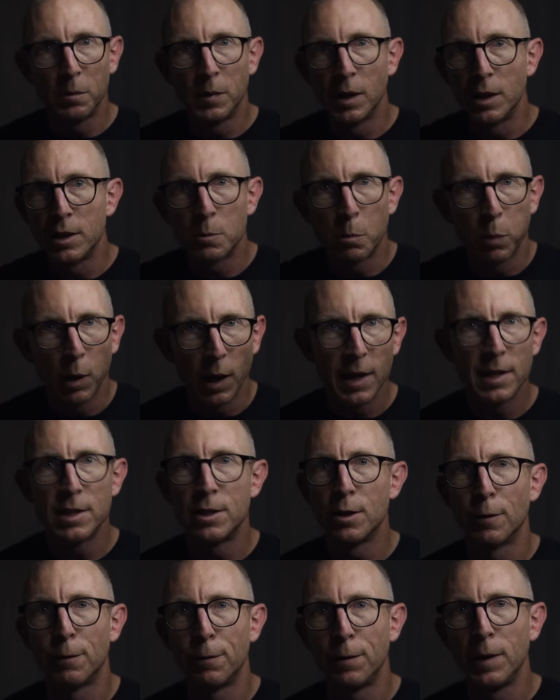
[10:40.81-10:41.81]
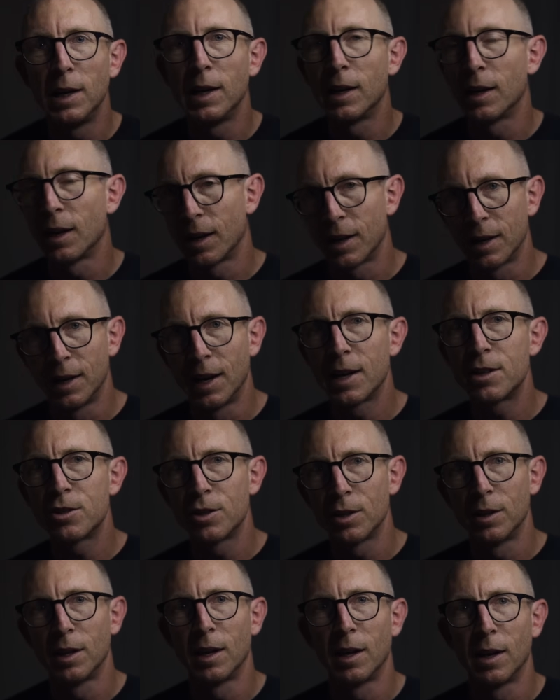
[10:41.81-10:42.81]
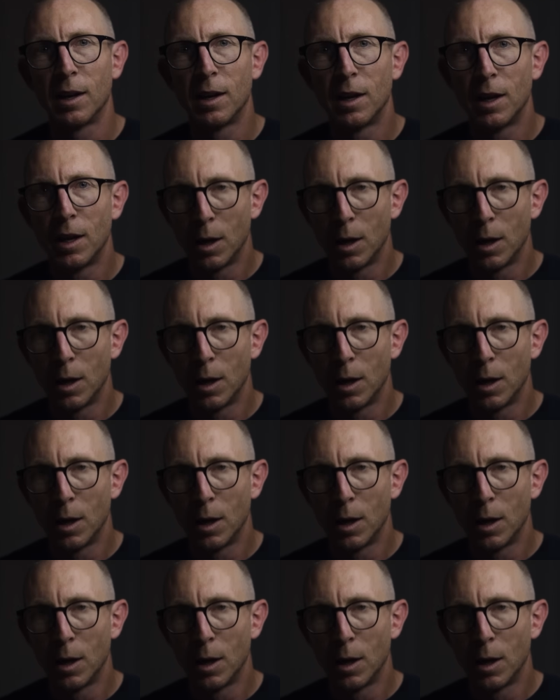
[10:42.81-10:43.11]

there's plenty of feeling and connection there.